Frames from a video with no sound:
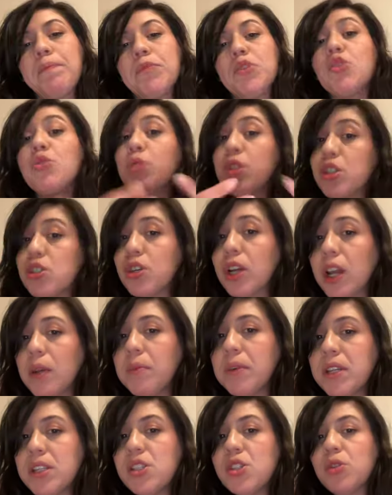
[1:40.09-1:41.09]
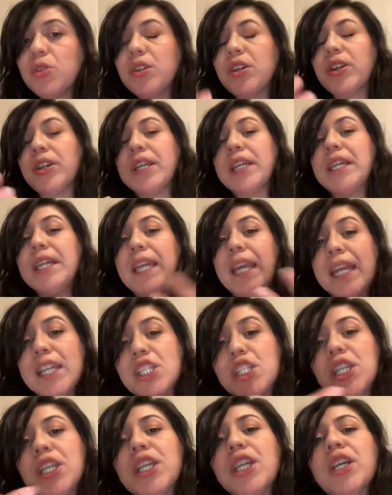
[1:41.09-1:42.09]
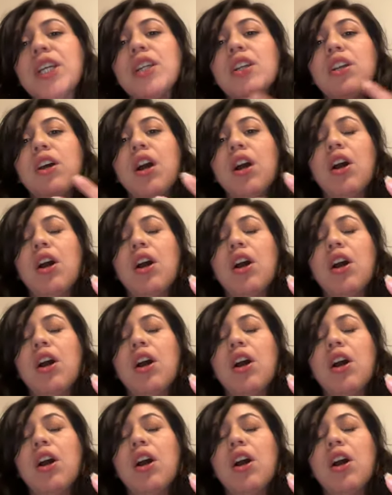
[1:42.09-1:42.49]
to describe it. So they're engaging in